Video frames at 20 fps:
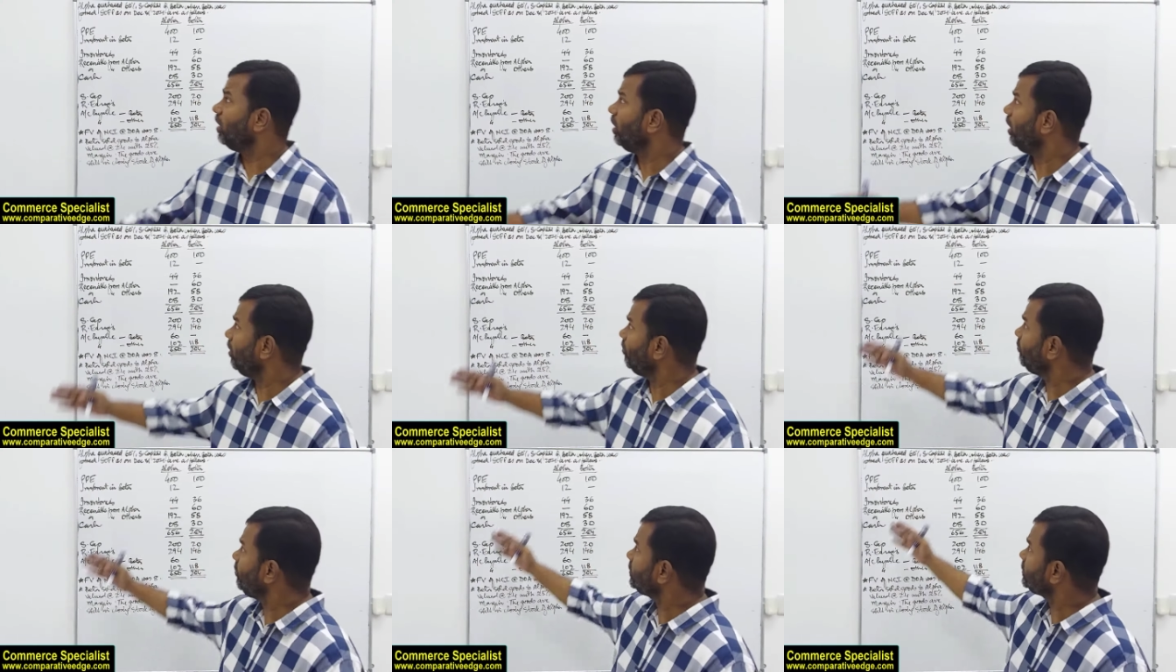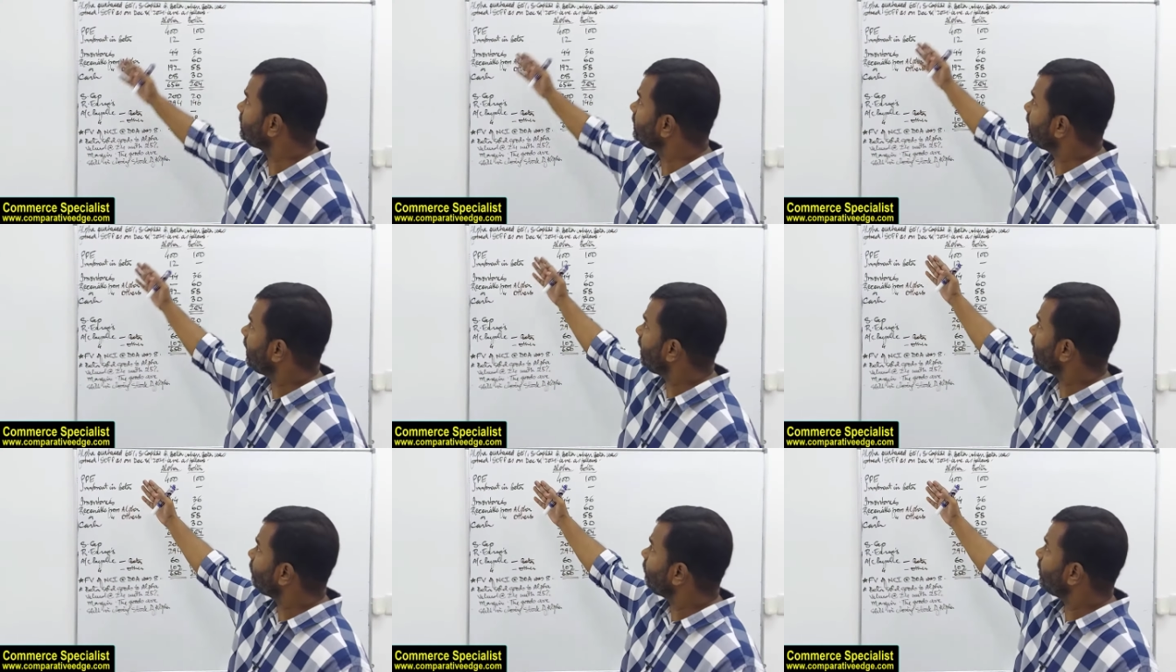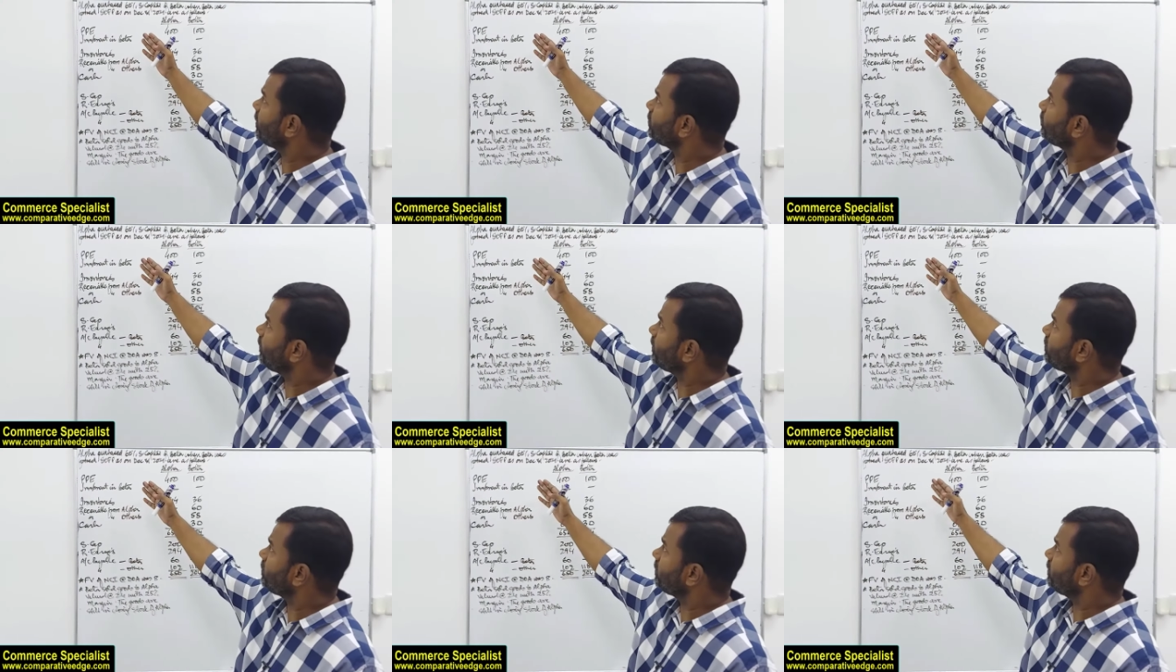obviously alpha is
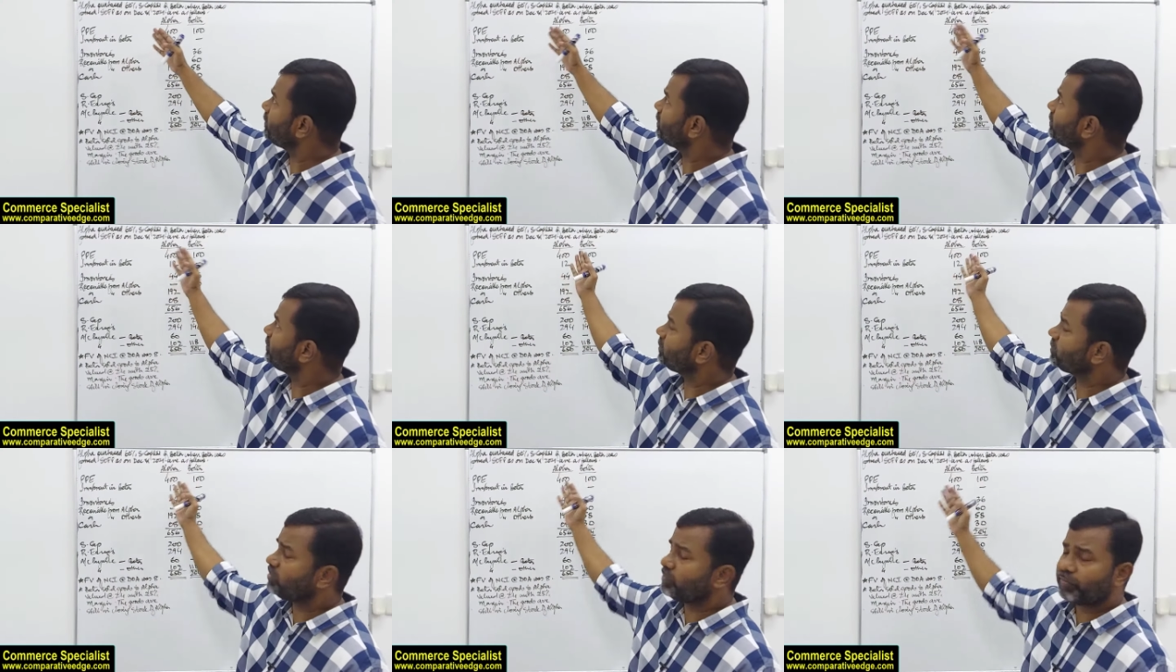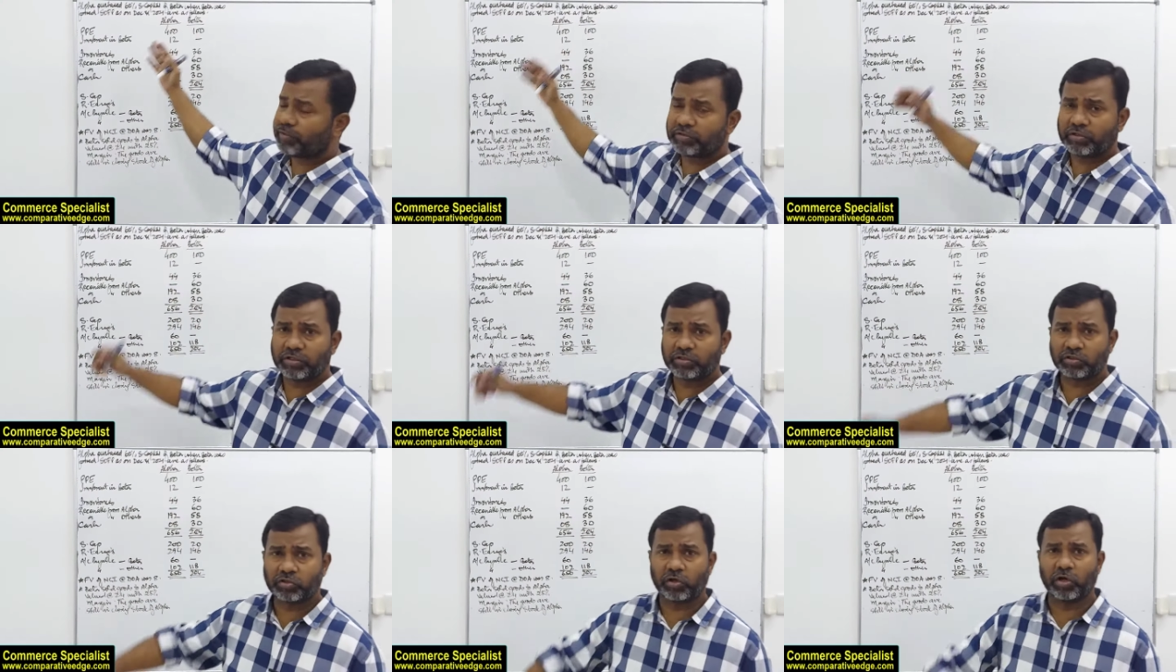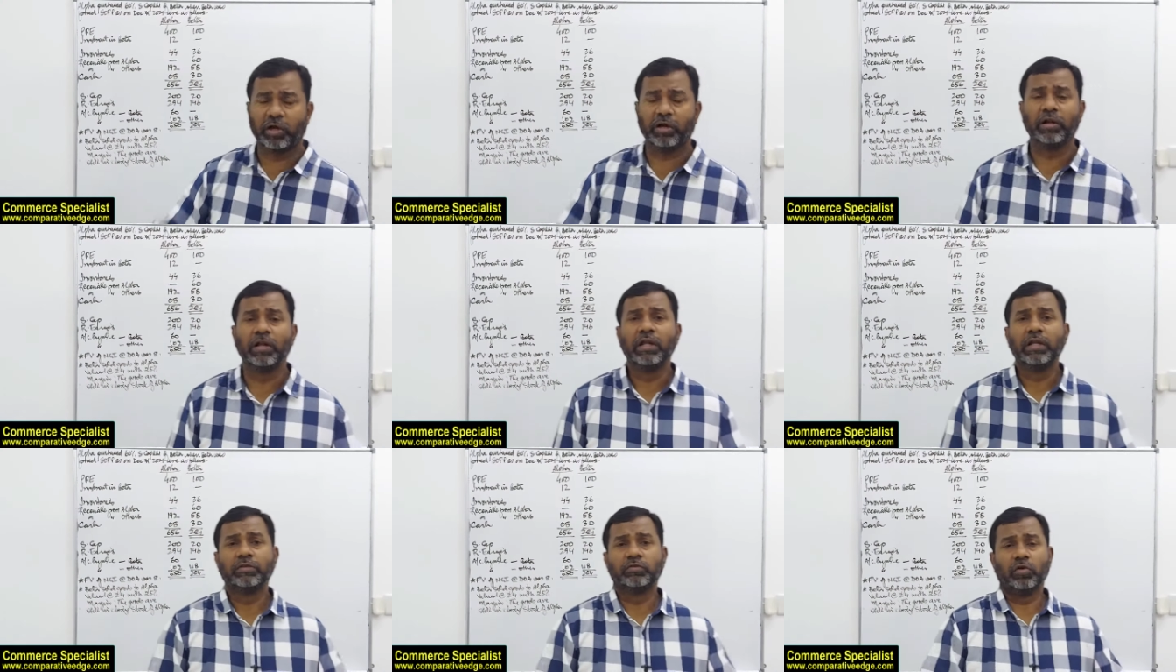purchasing 60% share